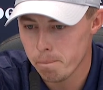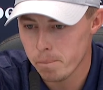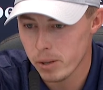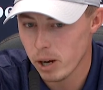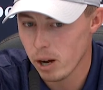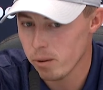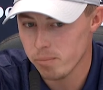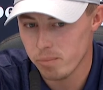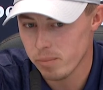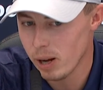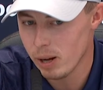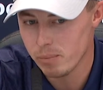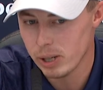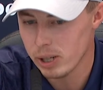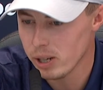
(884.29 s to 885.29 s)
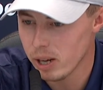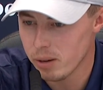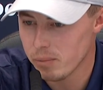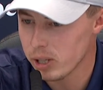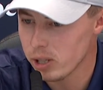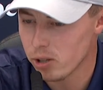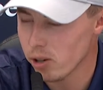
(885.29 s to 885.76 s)
you know,
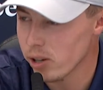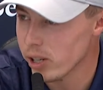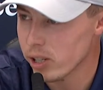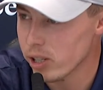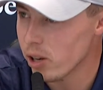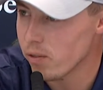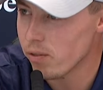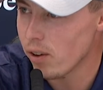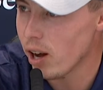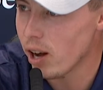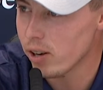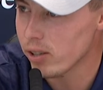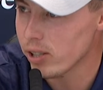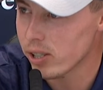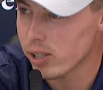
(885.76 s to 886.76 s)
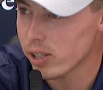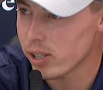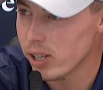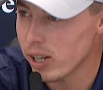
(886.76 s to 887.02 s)
I'm enjoying it so far. It's